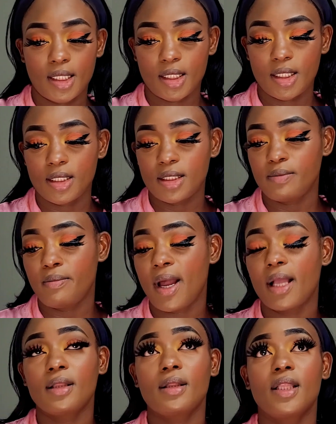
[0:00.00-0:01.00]
this
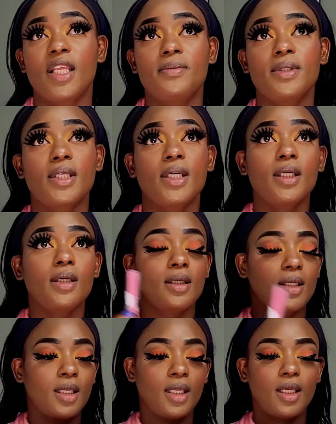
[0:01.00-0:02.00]
matte lipstick
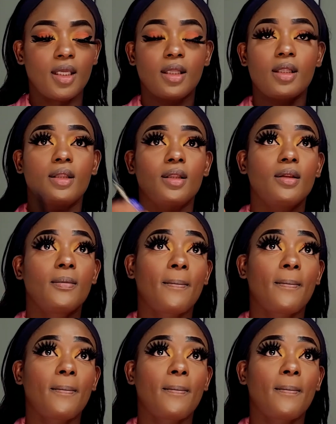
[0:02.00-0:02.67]
and